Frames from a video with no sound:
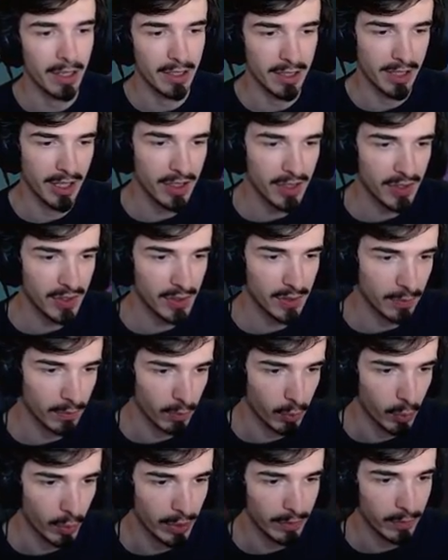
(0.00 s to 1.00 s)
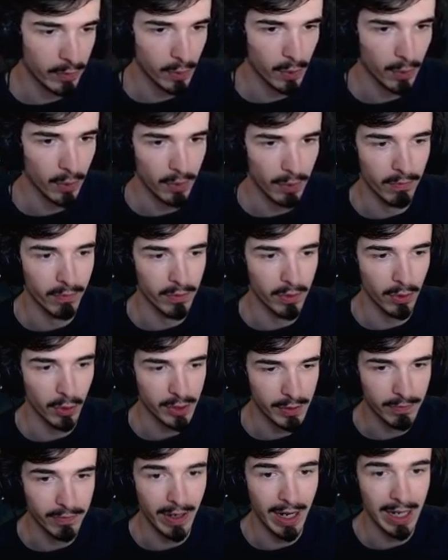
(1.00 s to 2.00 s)
This will give you lots
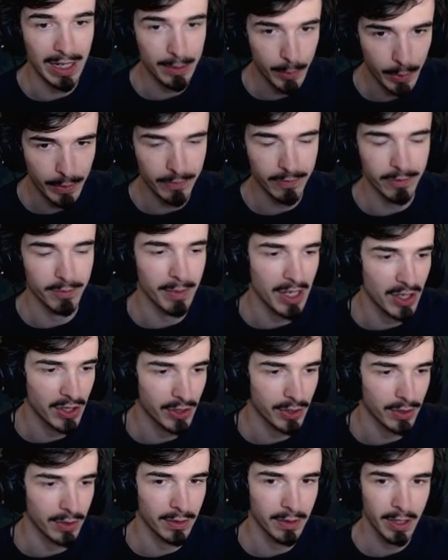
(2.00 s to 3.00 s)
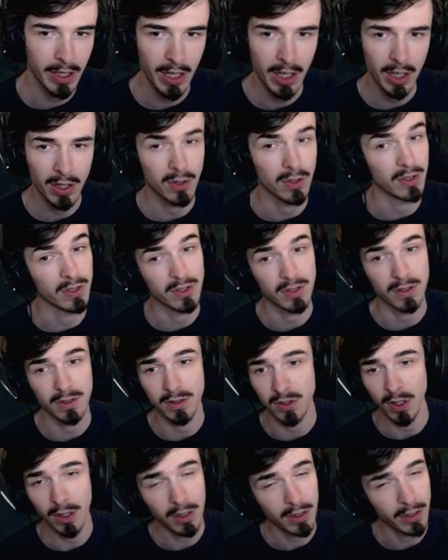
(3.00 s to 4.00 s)
of valuable information, because
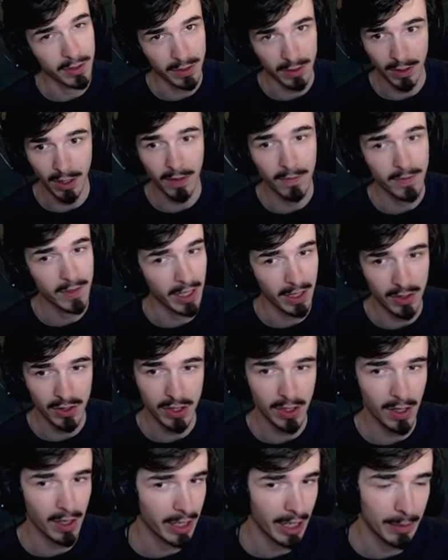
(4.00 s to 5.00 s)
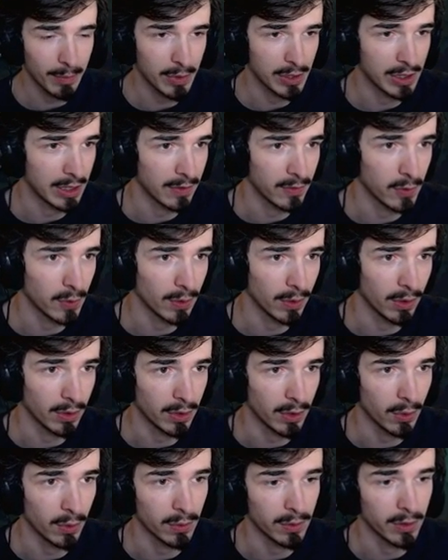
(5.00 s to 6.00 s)
junglers love taking chicken camp because it gives you a lot of
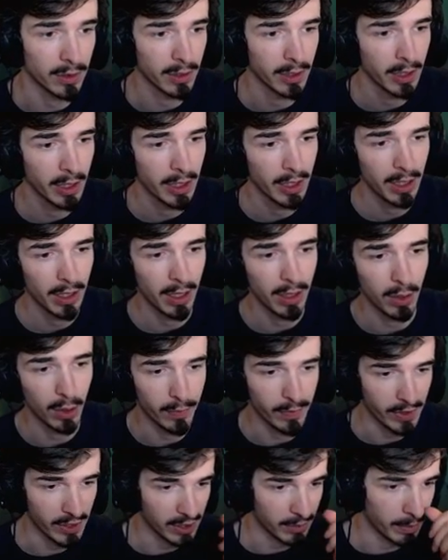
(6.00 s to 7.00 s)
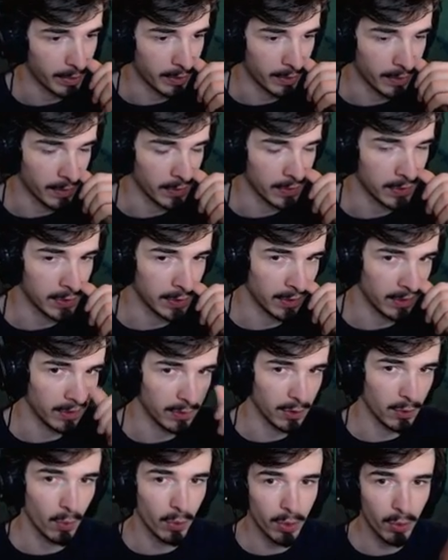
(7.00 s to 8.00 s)
gold, a lot of experience. So
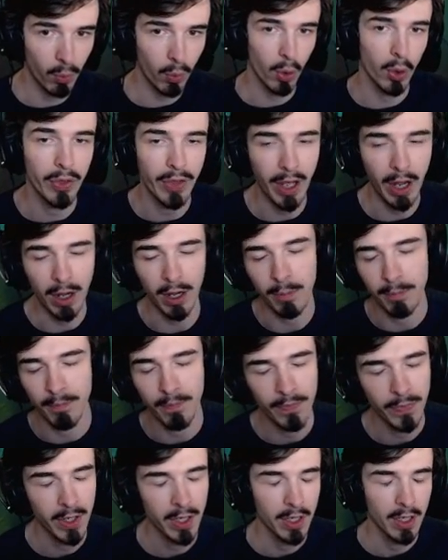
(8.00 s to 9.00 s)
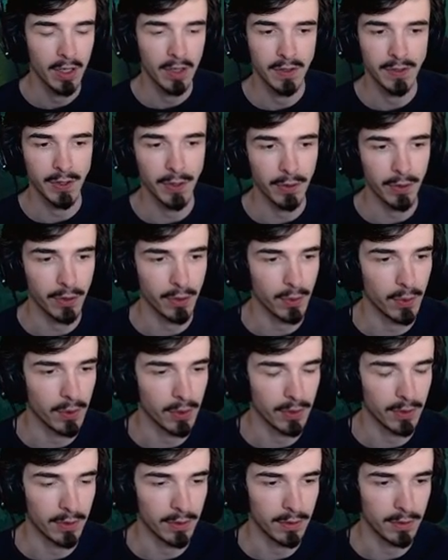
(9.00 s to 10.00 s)
you want to ward that up, so that you
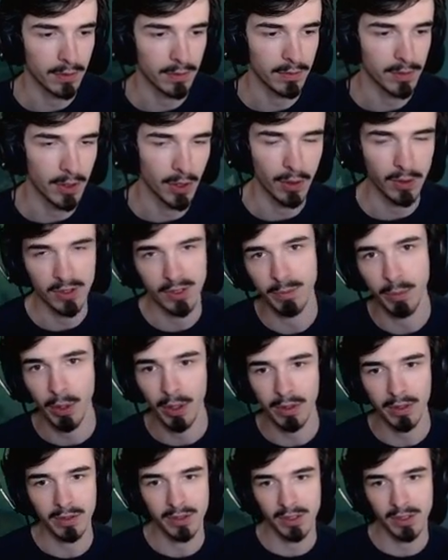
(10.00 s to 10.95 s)
can, you know, spot.